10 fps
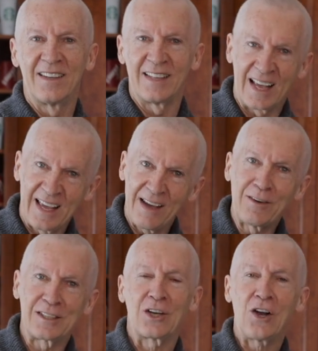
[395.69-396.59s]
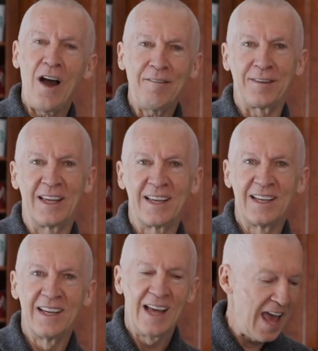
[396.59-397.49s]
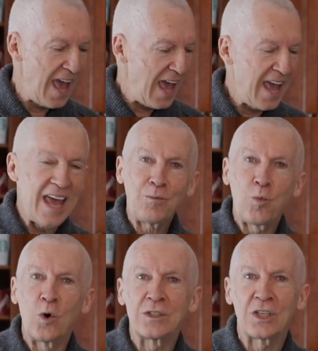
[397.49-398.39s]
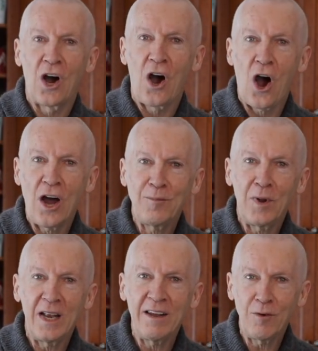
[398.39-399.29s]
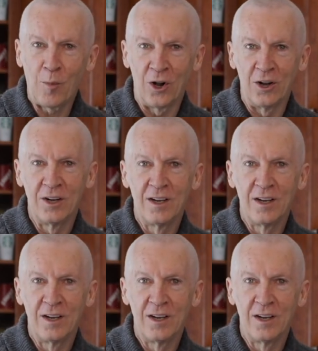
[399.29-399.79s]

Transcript: they gave us the coffee. It was unbelievable.